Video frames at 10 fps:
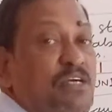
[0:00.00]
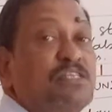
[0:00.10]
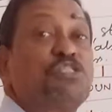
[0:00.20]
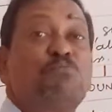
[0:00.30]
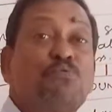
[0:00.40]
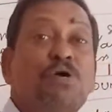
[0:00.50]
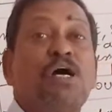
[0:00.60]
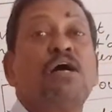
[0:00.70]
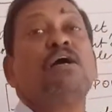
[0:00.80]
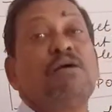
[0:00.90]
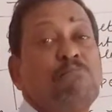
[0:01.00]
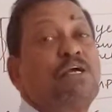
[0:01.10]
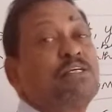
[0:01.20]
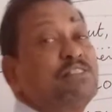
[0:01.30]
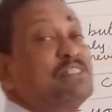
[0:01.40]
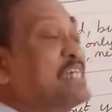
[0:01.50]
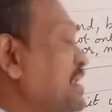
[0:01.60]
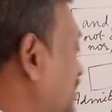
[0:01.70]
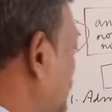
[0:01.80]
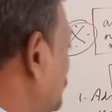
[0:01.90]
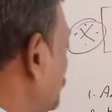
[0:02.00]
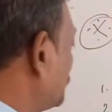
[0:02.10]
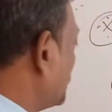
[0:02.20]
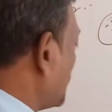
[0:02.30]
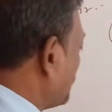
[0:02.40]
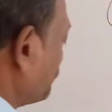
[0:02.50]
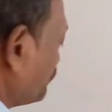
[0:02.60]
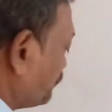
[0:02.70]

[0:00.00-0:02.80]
He is poor, but he is generous. You see,